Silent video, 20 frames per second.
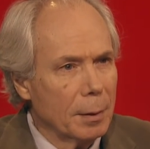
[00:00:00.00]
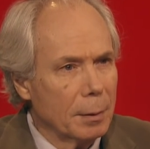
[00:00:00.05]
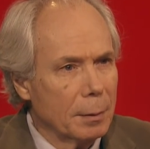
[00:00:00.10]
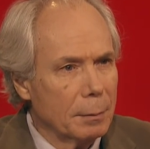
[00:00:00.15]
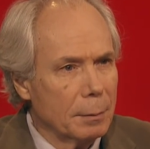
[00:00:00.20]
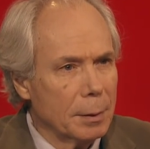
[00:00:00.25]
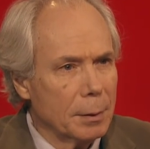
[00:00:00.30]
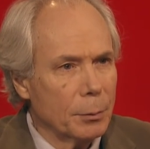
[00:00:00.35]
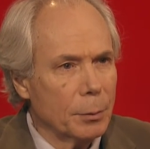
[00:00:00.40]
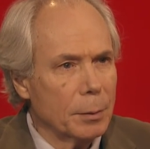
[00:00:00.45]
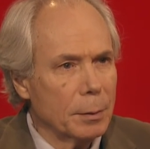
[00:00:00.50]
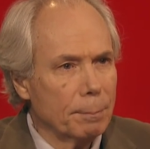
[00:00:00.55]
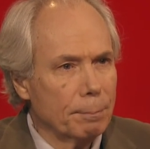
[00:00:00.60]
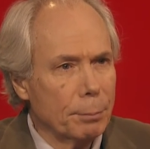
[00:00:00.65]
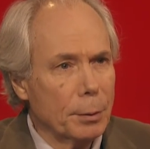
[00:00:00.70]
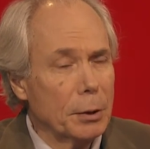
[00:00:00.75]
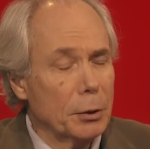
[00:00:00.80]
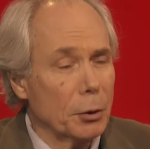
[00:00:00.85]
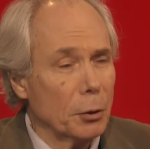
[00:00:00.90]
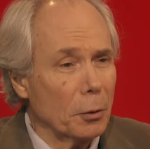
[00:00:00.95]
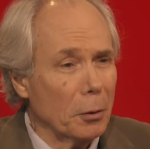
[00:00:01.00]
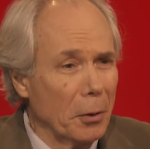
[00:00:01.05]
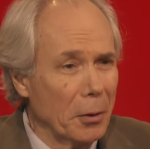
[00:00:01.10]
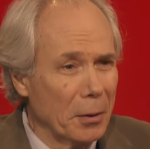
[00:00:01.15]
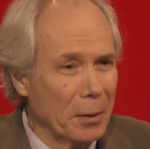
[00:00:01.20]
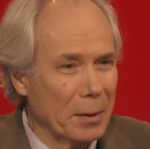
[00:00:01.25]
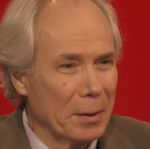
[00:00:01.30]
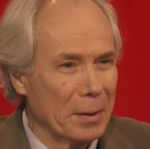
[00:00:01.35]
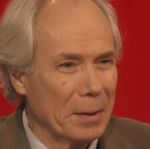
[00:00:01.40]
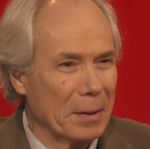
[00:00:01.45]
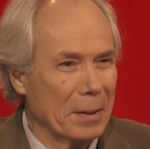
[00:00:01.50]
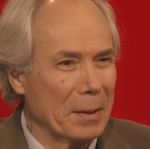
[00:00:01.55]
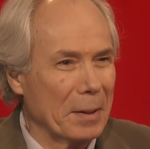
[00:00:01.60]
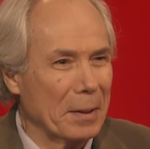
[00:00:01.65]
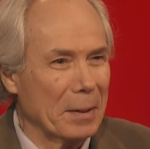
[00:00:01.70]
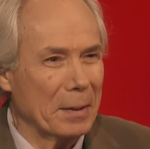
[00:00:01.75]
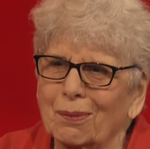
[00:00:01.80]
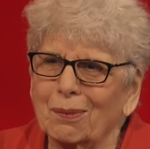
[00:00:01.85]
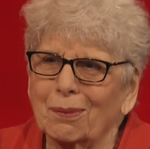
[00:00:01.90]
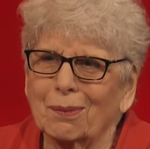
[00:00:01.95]
which was Preacher.
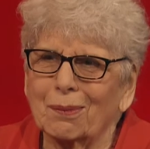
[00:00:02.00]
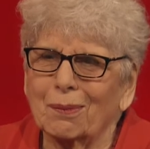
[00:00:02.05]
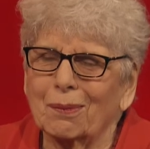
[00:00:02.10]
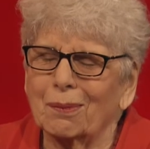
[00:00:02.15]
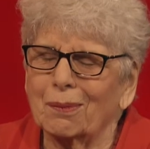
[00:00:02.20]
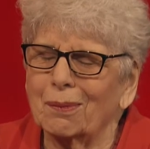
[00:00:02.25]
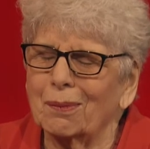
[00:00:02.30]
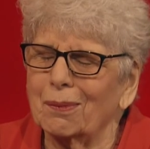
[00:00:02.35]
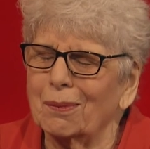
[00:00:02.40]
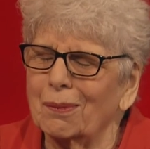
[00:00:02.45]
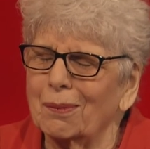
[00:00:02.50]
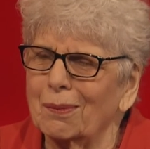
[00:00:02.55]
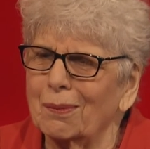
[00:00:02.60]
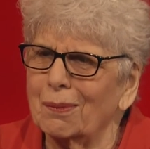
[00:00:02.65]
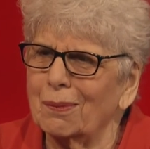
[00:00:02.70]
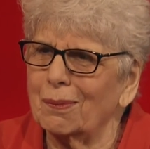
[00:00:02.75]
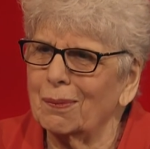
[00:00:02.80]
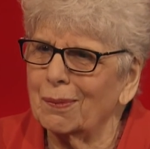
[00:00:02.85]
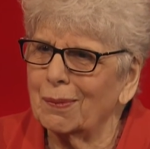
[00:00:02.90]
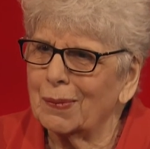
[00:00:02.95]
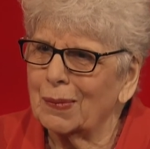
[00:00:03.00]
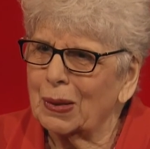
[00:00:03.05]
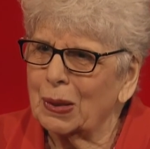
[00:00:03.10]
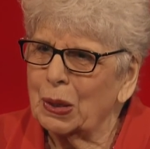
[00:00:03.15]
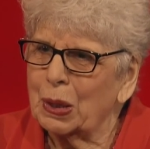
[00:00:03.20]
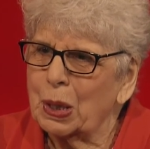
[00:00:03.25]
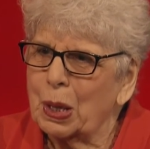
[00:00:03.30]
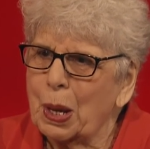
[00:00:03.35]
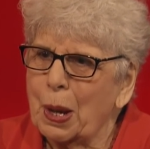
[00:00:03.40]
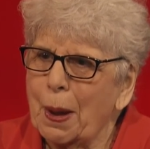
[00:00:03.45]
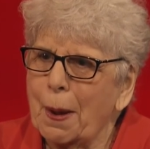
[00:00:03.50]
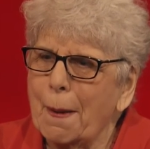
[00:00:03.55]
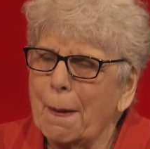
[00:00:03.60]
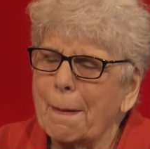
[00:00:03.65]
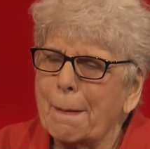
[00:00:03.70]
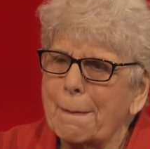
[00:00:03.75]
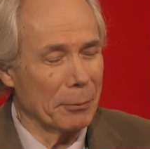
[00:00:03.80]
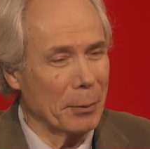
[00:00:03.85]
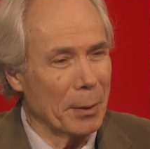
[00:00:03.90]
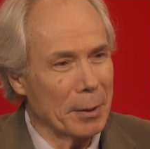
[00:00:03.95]
It didn't register the first time, but
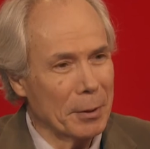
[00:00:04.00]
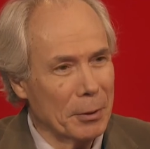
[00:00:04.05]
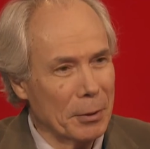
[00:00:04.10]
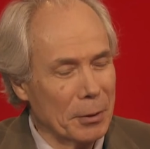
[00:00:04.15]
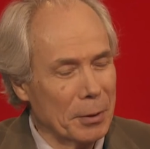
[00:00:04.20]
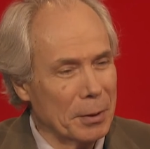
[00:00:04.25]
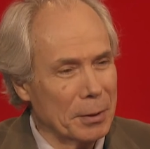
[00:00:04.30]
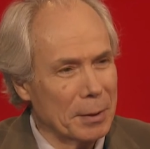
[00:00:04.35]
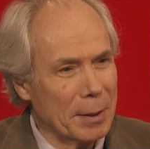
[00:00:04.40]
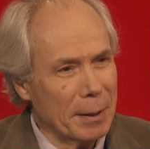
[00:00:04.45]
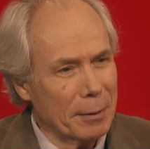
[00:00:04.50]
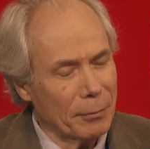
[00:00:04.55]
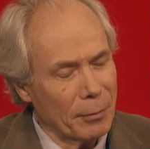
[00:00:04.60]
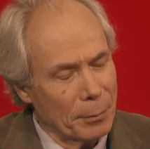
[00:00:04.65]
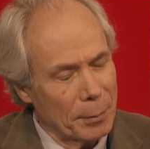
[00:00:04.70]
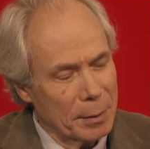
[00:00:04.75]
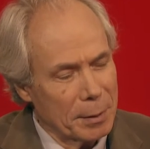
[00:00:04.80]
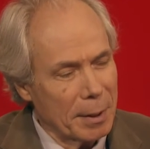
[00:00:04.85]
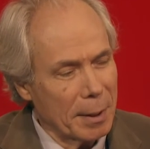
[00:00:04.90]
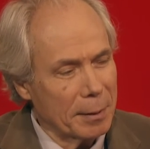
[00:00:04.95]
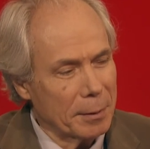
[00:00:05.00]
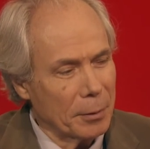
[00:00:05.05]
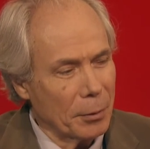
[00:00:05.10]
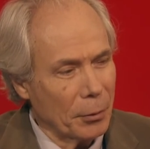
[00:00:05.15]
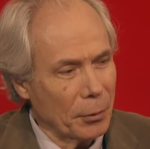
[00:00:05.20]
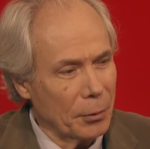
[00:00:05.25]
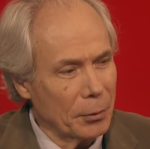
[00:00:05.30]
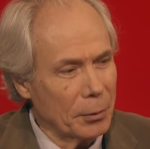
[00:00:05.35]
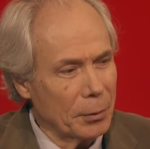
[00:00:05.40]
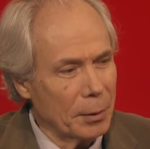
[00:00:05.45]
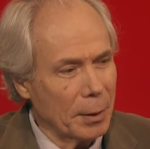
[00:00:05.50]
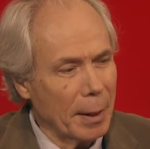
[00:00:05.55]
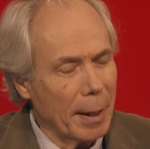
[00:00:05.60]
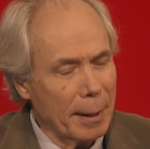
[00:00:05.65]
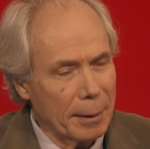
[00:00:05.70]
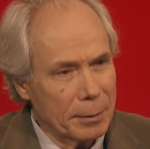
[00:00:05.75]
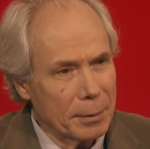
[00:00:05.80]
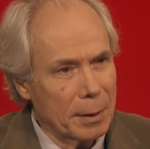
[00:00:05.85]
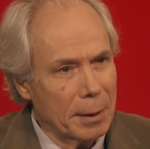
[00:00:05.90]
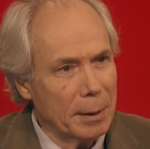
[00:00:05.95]
then when I heard it from the second or third
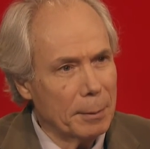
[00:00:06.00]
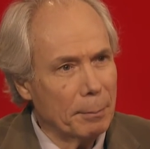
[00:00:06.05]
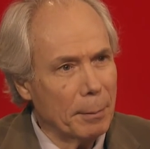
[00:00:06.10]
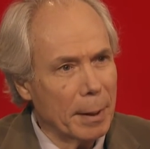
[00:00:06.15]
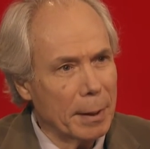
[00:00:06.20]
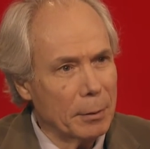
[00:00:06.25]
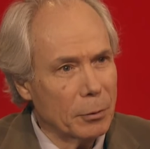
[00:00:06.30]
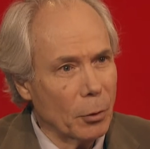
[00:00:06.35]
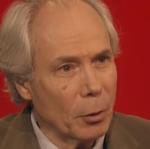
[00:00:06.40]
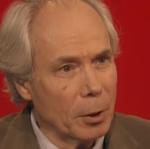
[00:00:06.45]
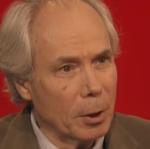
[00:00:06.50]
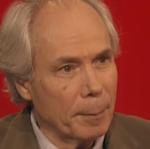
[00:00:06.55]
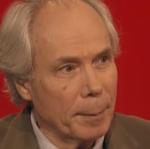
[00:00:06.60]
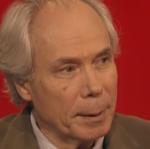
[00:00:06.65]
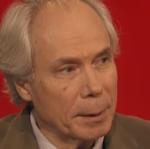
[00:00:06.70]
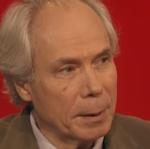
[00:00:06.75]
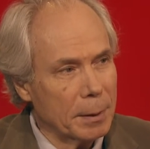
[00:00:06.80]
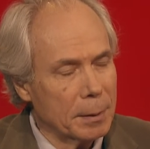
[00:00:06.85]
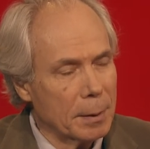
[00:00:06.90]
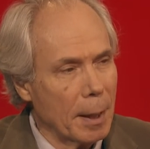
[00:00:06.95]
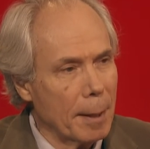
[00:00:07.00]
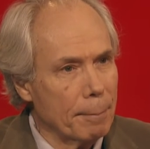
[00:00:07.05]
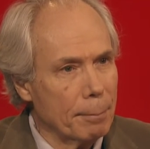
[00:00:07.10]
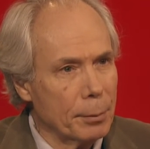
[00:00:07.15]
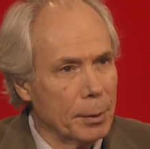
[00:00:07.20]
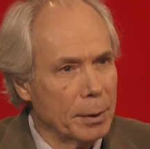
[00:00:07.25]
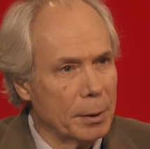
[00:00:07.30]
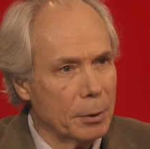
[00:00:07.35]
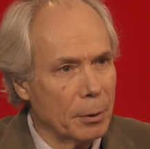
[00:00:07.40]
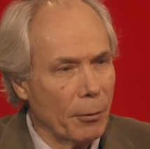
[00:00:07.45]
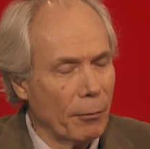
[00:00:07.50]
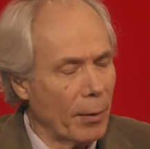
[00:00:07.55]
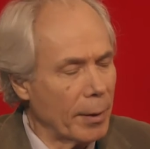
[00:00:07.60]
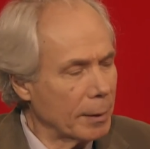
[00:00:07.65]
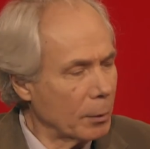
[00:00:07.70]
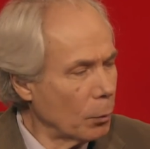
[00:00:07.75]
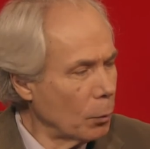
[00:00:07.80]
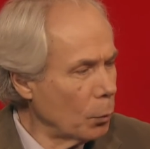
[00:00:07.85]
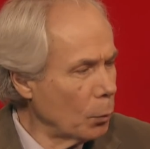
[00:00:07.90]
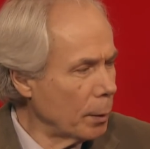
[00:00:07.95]
ex-inmate talking about this guy Preacher, I
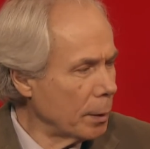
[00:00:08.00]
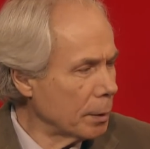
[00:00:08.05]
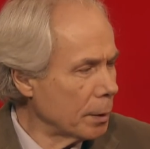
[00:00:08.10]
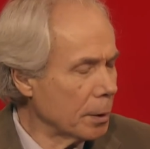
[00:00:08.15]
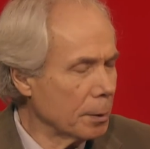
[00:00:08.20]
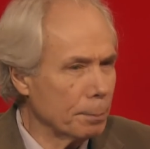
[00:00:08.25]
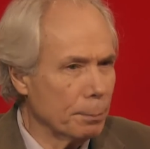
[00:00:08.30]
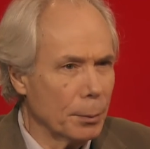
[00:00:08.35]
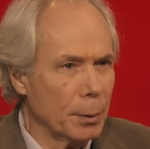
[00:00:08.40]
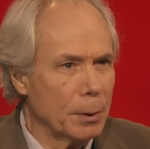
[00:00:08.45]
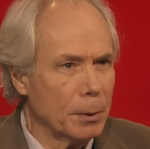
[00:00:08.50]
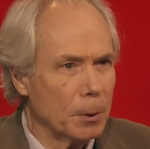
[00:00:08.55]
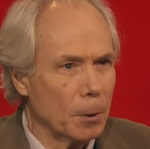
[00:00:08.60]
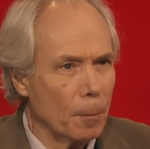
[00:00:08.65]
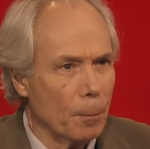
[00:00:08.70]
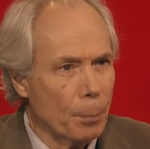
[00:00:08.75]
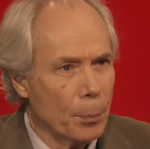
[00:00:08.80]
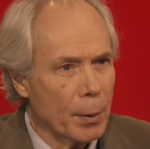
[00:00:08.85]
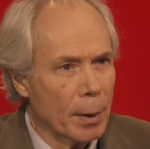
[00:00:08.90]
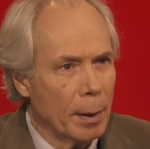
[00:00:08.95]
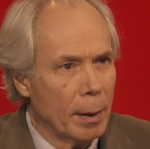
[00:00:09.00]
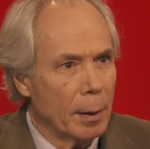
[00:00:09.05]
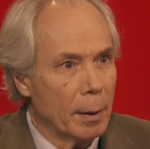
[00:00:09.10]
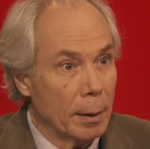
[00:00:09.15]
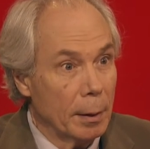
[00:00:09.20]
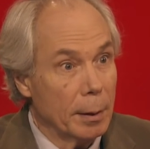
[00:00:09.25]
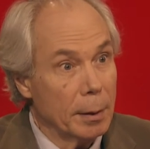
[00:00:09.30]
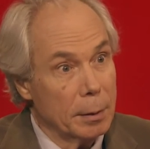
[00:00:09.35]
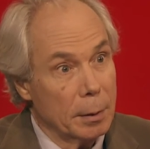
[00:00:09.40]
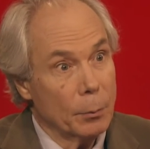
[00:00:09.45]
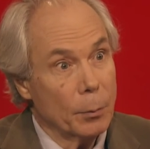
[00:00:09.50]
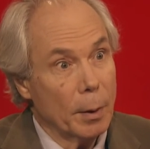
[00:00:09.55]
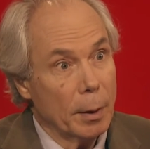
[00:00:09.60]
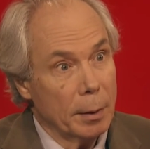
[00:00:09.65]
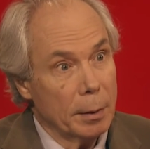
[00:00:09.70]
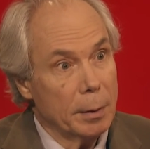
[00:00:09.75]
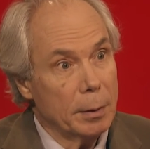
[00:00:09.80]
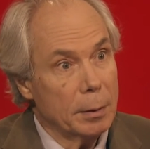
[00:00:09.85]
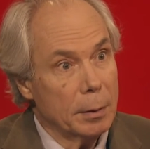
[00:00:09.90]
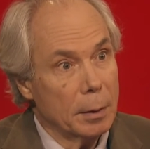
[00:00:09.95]
said, who is this Preacher? And they said, well,
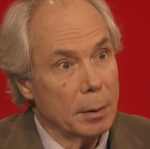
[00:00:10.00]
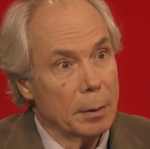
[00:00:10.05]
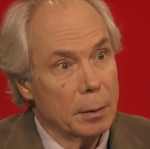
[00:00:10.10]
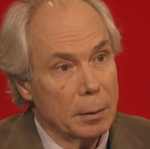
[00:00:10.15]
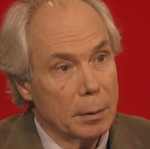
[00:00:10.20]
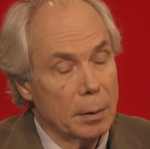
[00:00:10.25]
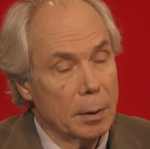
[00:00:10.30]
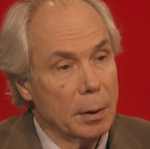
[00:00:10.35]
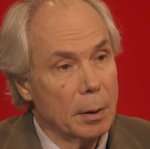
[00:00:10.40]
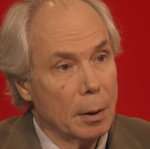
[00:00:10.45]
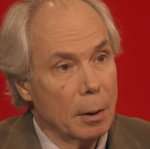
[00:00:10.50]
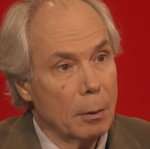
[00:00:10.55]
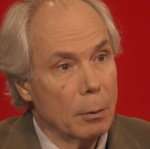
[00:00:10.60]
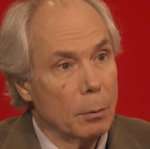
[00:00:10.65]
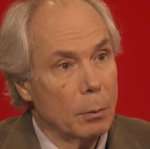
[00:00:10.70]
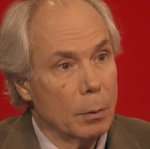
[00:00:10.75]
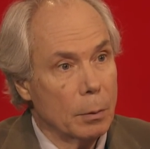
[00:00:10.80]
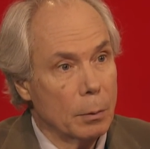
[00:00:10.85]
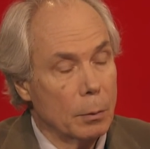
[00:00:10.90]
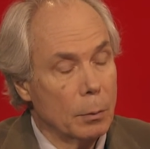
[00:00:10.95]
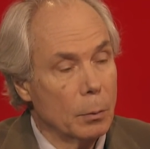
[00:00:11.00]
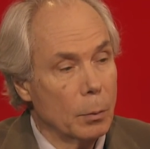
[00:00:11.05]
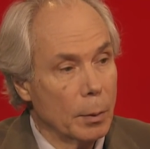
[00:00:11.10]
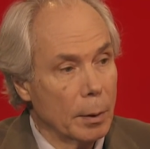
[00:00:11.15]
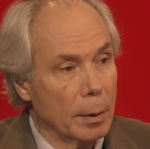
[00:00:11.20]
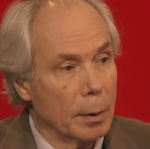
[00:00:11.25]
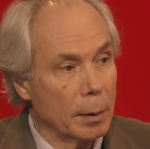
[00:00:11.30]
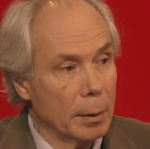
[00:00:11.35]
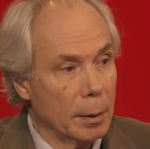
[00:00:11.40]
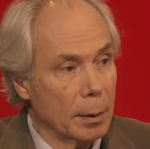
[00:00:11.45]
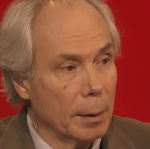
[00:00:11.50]
he's a CO who he